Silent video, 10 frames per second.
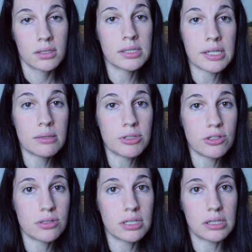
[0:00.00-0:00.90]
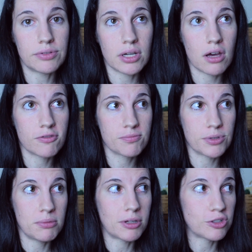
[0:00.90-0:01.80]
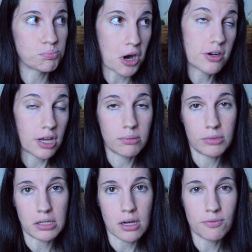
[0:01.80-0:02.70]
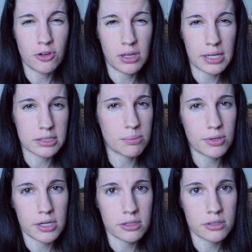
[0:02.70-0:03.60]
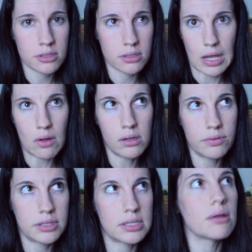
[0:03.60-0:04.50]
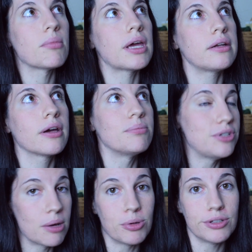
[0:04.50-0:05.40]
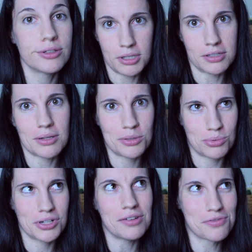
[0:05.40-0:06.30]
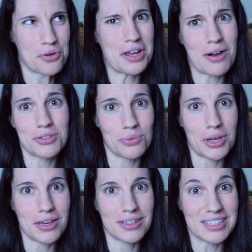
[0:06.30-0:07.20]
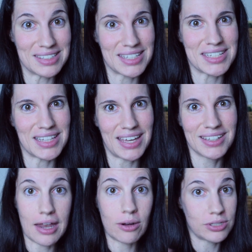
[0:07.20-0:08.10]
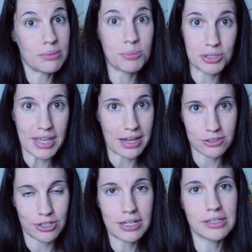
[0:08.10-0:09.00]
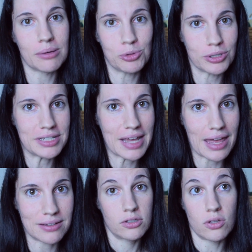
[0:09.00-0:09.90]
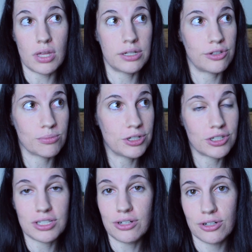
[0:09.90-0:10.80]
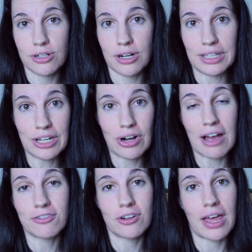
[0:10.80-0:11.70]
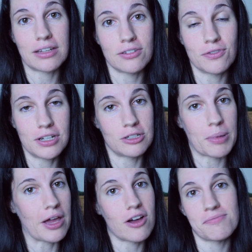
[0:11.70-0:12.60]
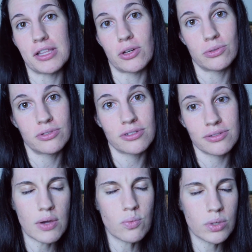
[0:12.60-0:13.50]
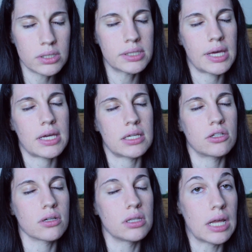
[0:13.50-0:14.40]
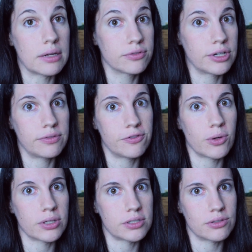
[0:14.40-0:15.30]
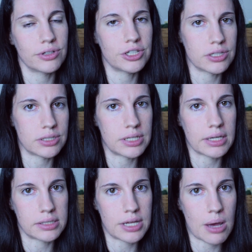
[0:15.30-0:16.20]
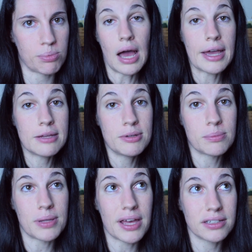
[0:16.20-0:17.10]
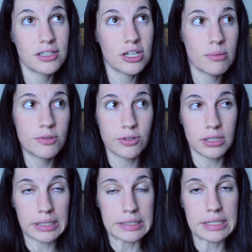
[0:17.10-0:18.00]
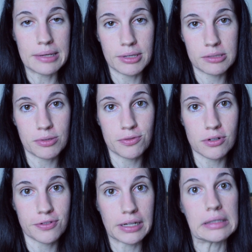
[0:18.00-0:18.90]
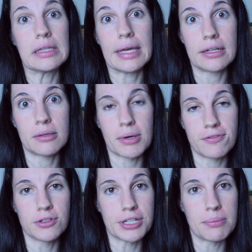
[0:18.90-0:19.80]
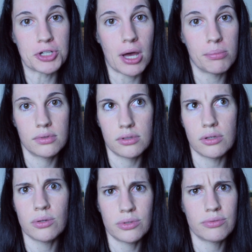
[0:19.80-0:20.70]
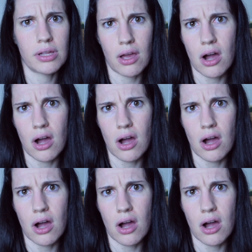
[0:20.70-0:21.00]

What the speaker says: Since I had been used to living off pretty much part-time income for the last couple years, now all of a sudden my income doubled because I was working 40 hours a week consistently, and I was able to put that extra income toward debt. So then it took me just under a year after that to finish paying off my loans. I will say it took a lot of grit and focus to reach this next step. I had been applying to jobs for at least 9 months before finally landing my full-time job, so it was really